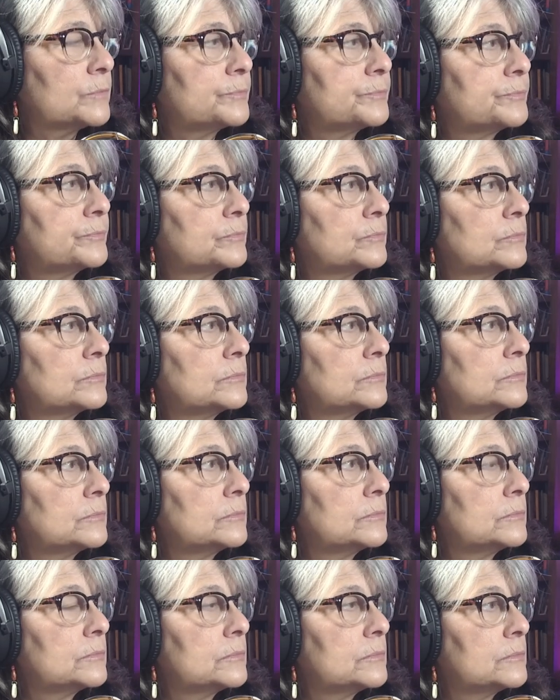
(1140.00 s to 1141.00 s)

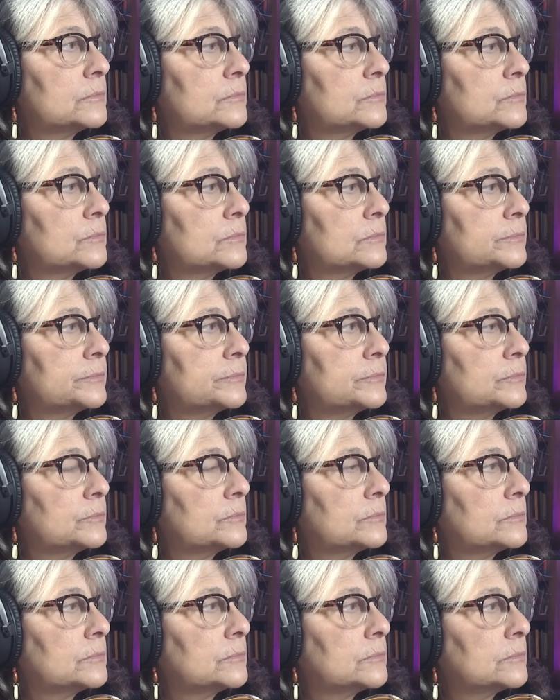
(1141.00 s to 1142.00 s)

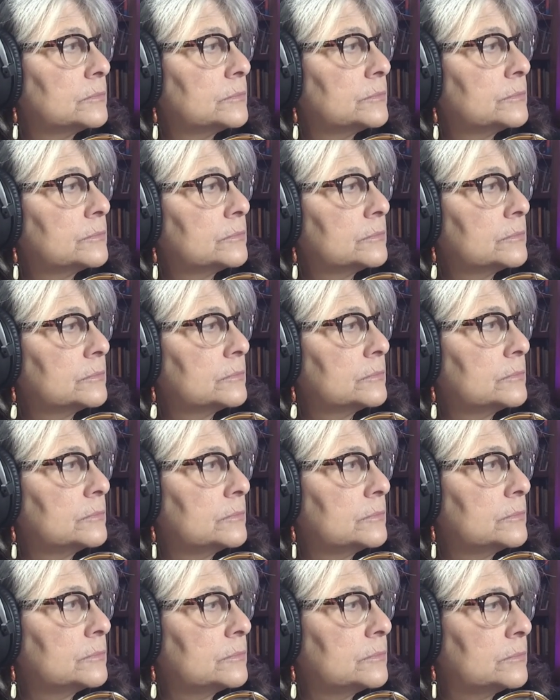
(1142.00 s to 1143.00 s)

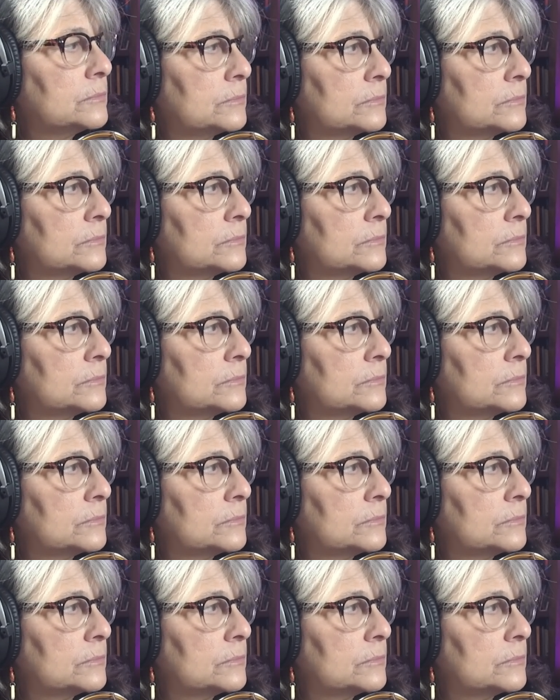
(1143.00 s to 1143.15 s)
(silent)